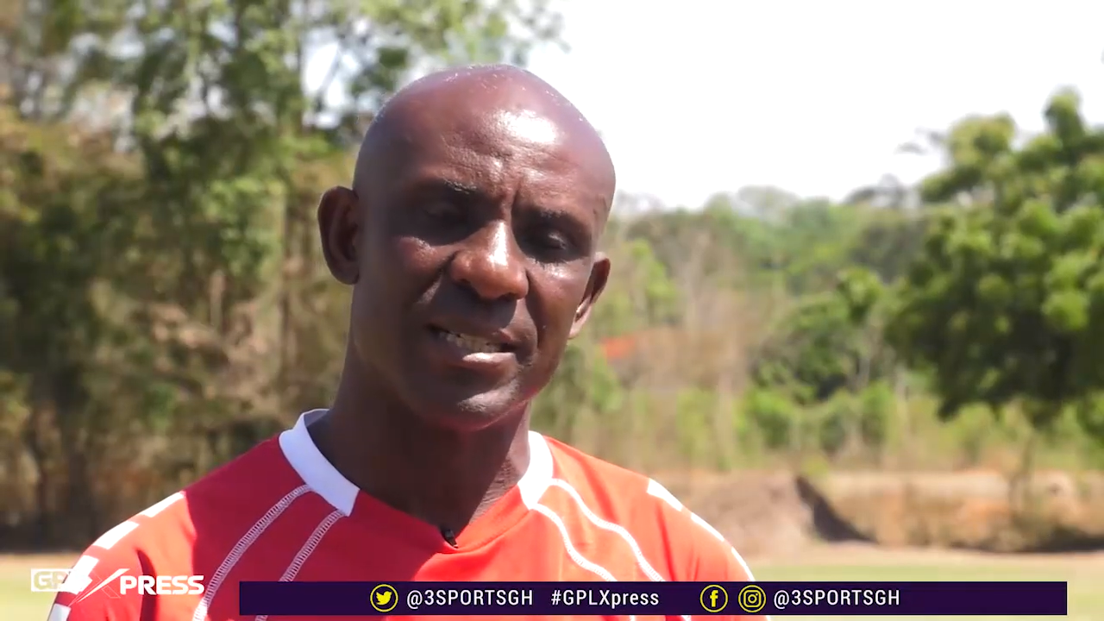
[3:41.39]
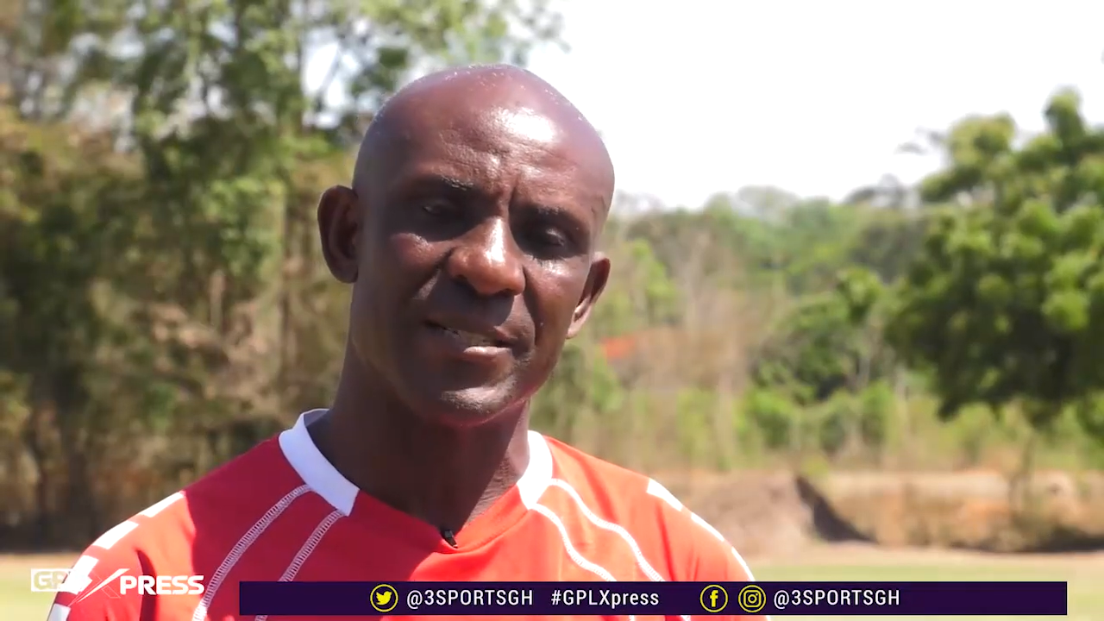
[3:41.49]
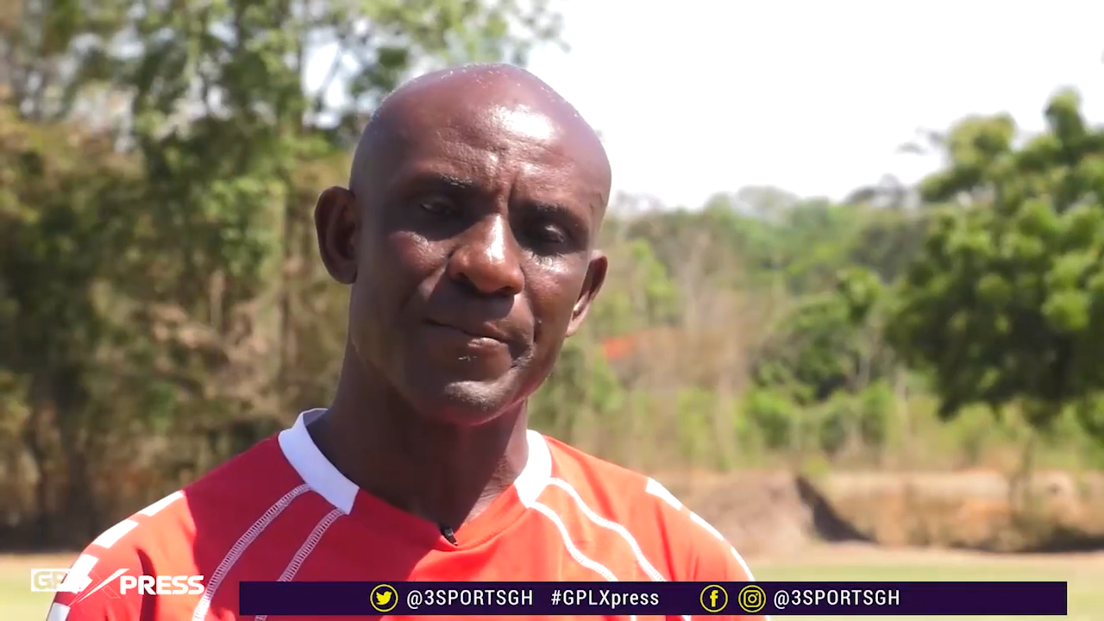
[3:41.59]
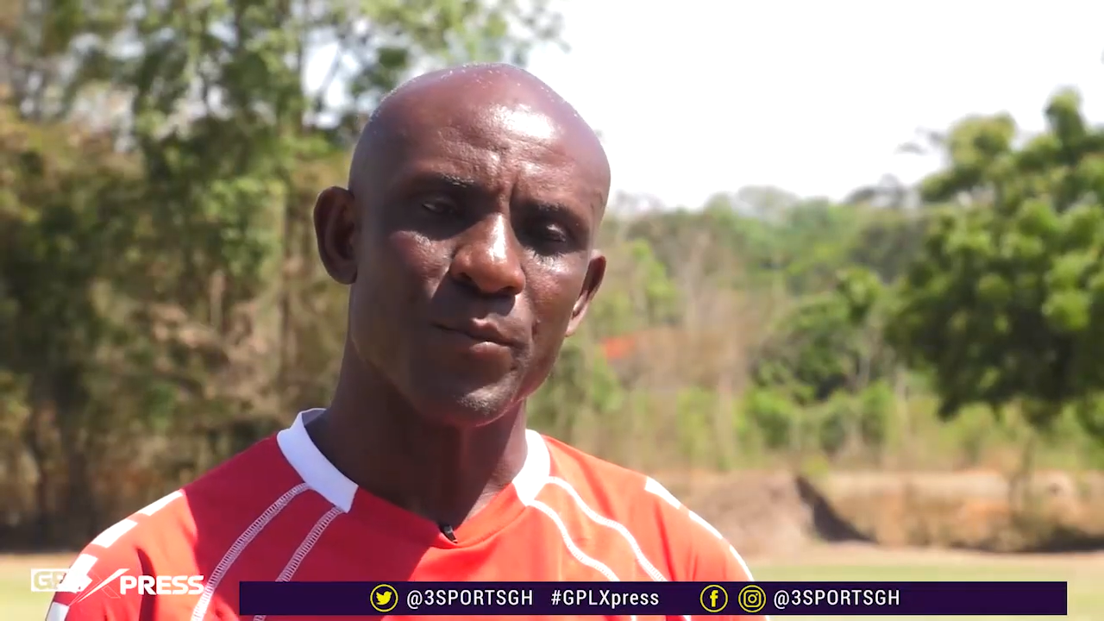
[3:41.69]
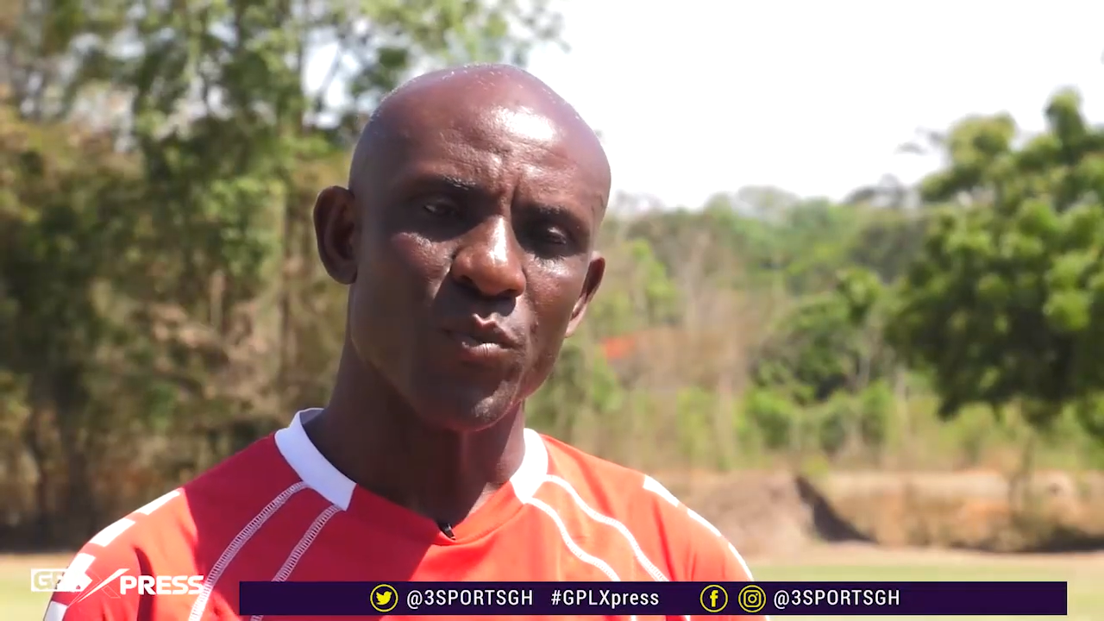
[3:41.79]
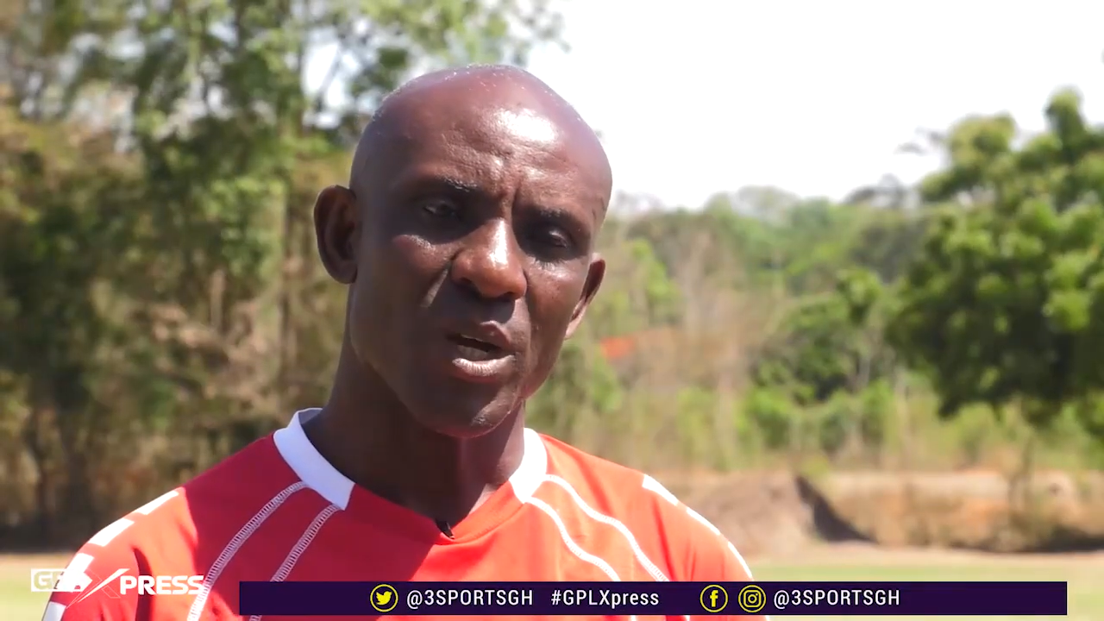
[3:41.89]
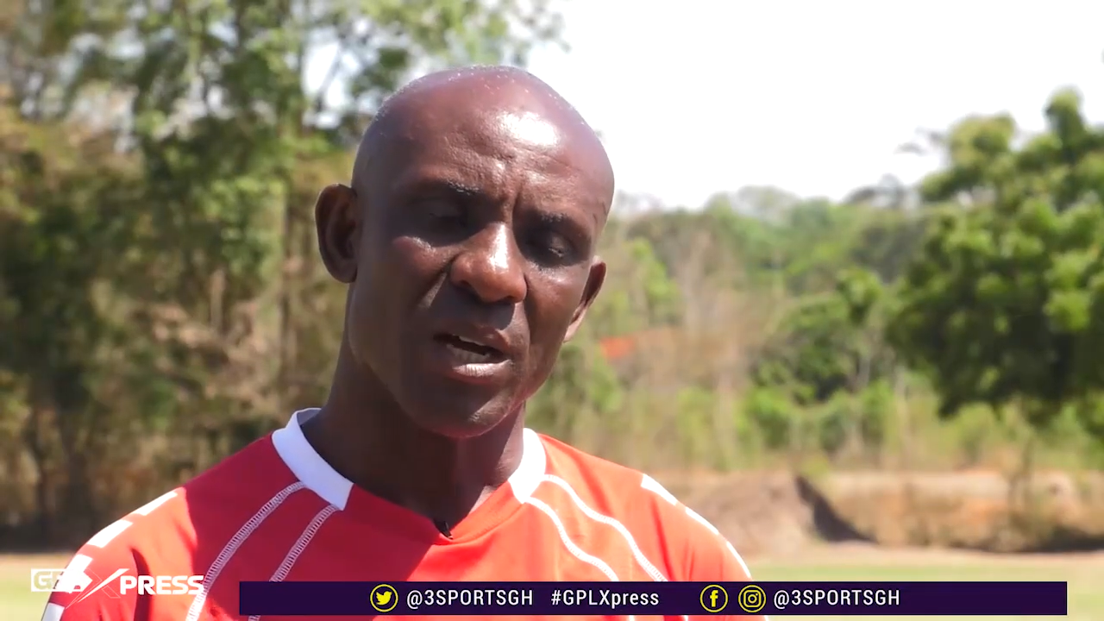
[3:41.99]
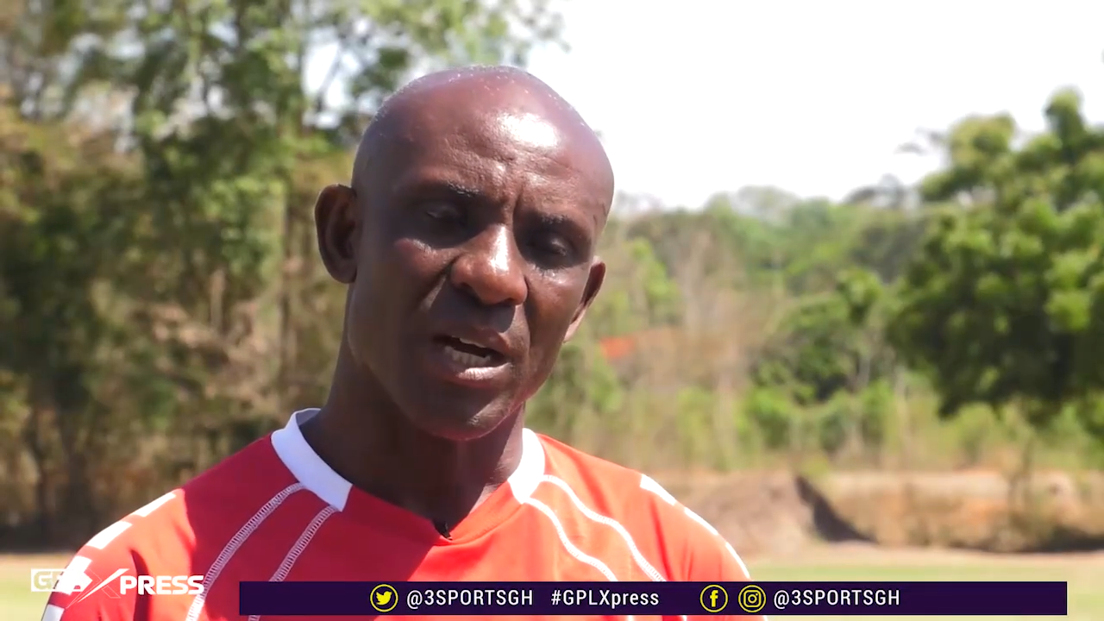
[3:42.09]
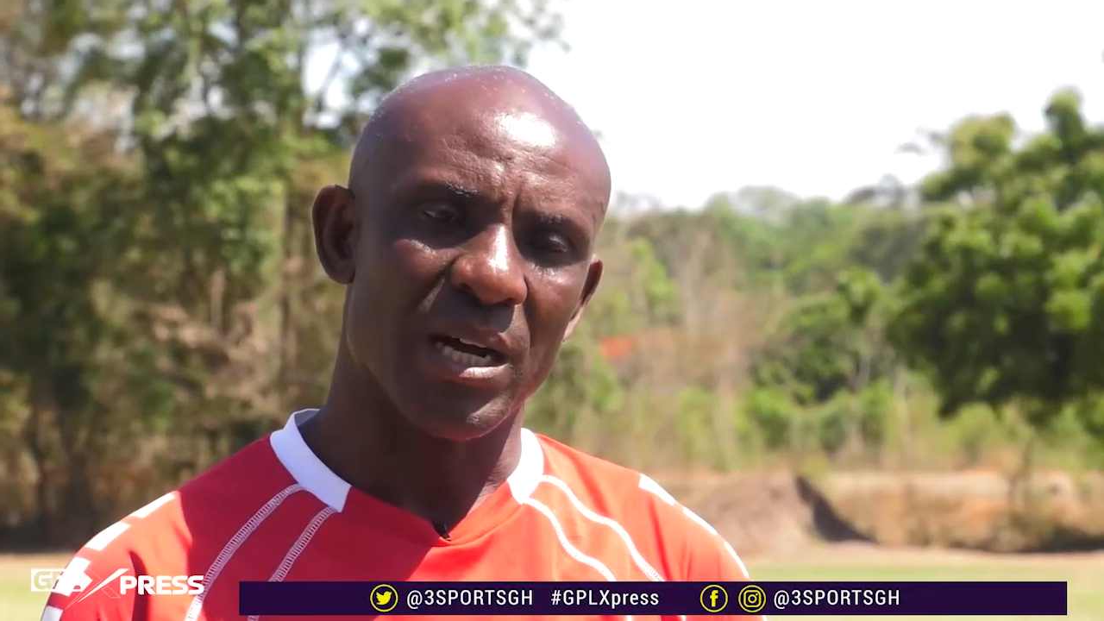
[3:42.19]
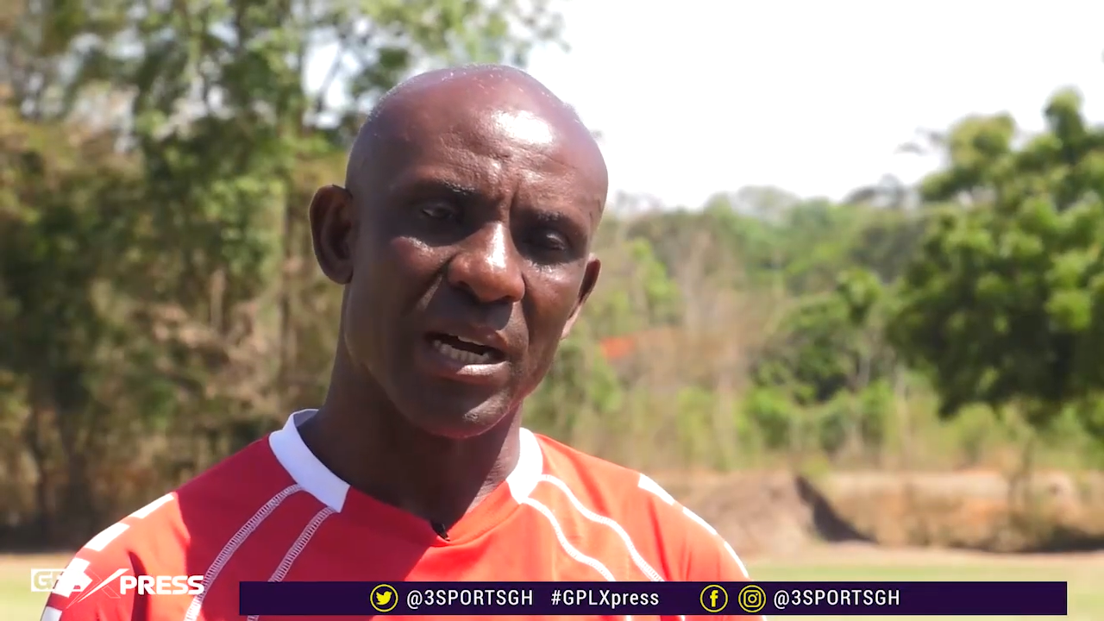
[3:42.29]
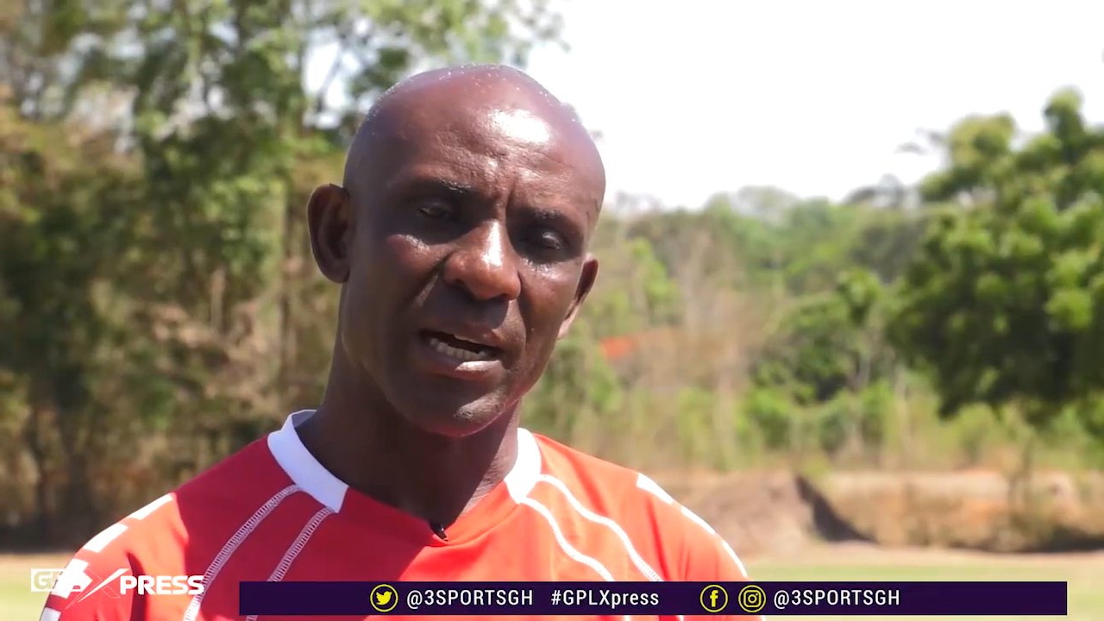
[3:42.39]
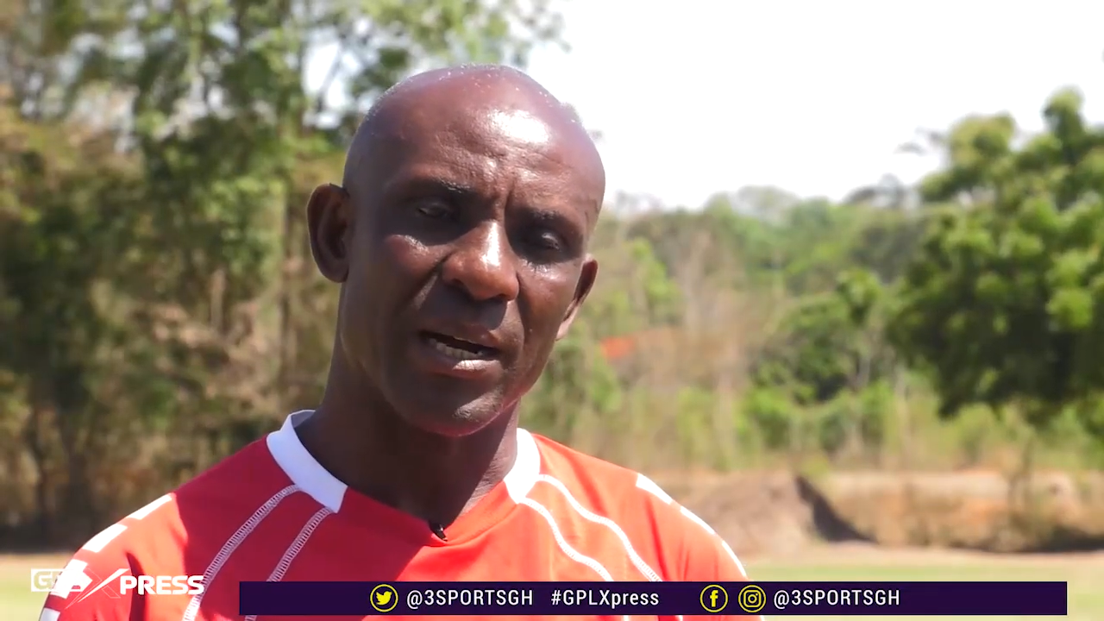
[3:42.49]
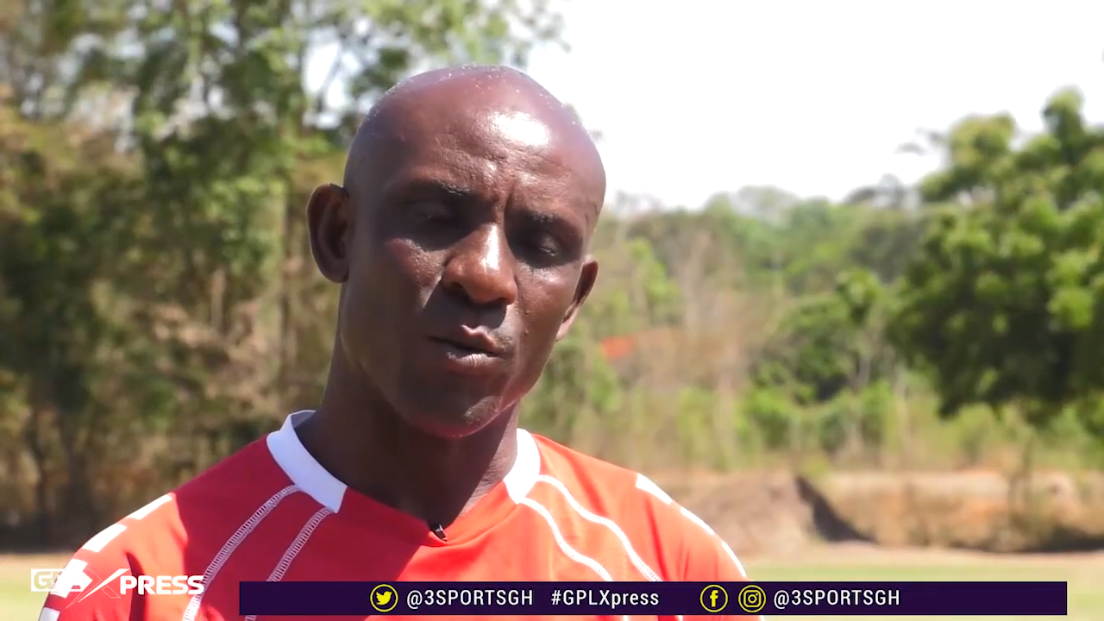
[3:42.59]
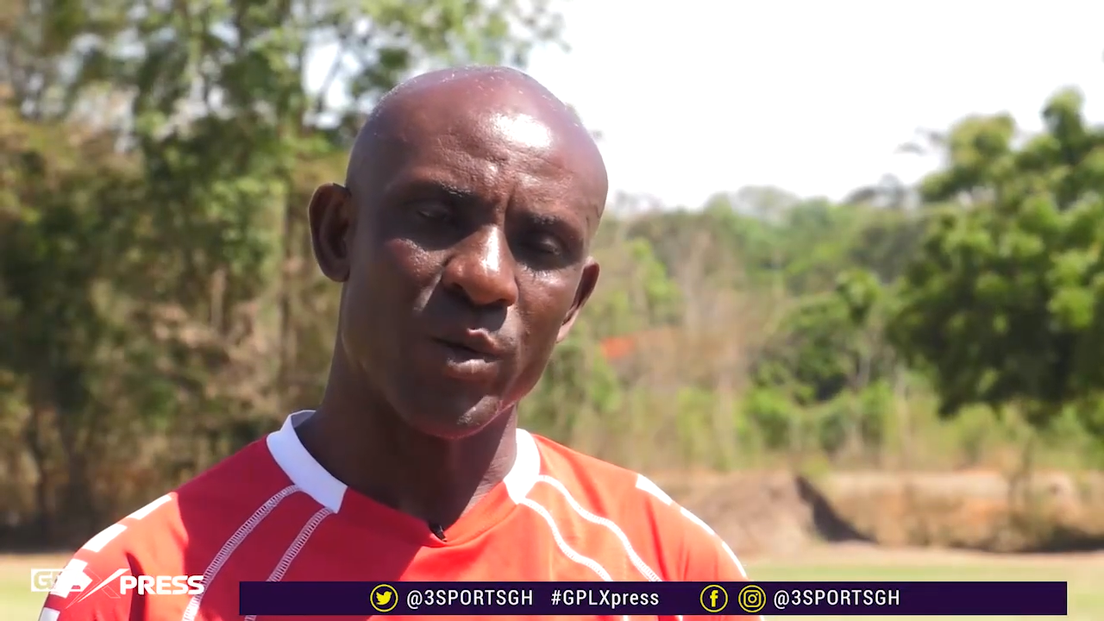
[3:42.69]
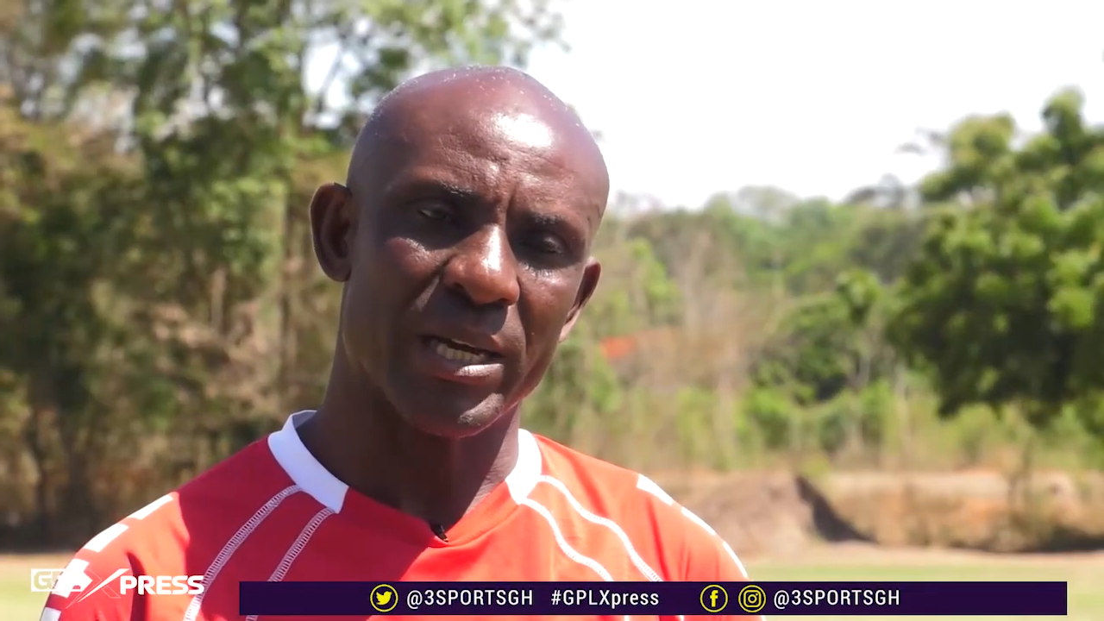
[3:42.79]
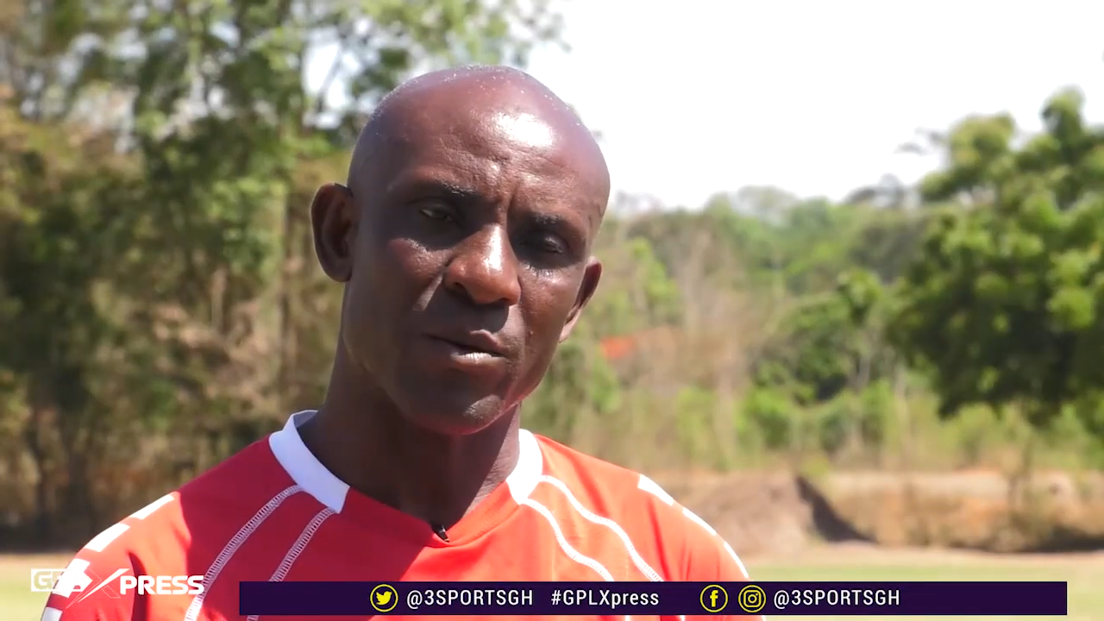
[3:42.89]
least we